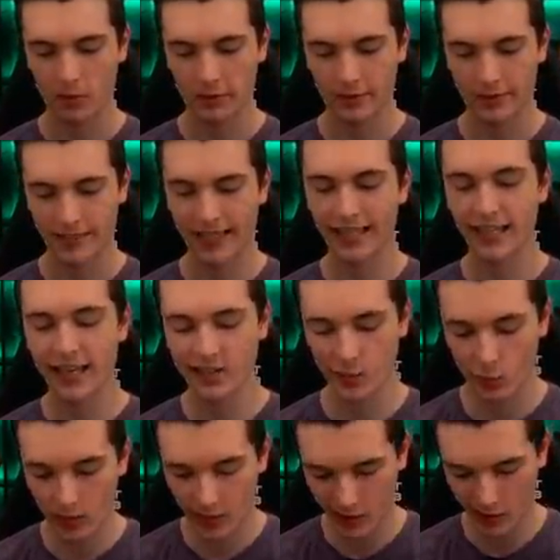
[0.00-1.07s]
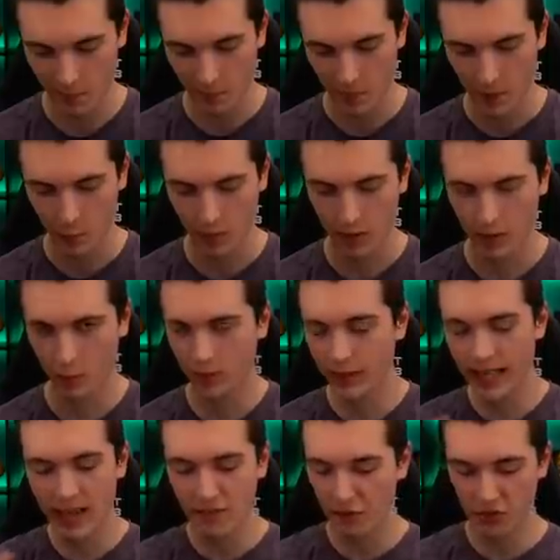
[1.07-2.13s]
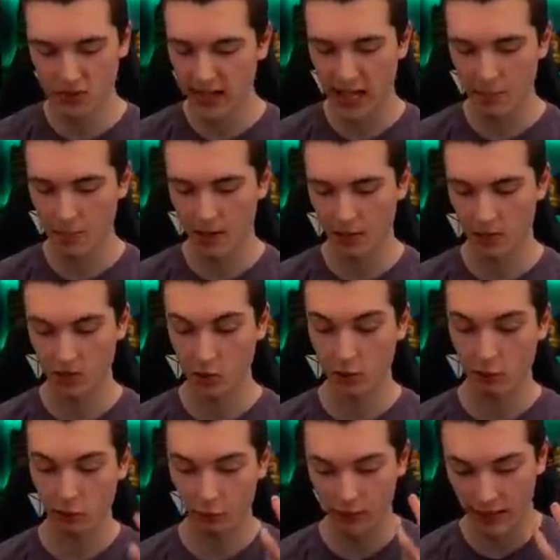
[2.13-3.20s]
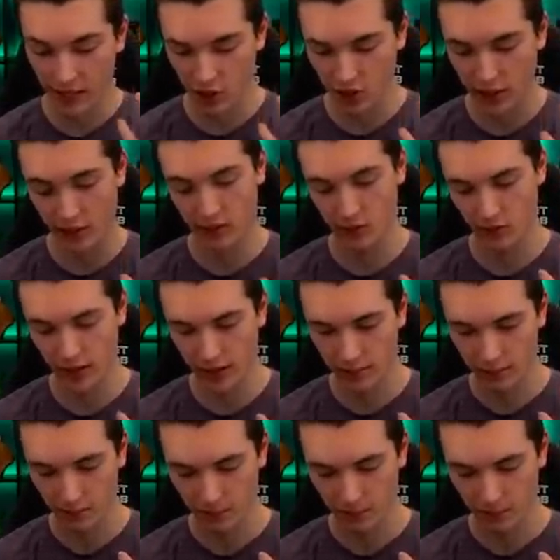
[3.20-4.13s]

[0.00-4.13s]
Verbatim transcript: Take a guess why. Well, when the game first came out, there's only three legendaries, right?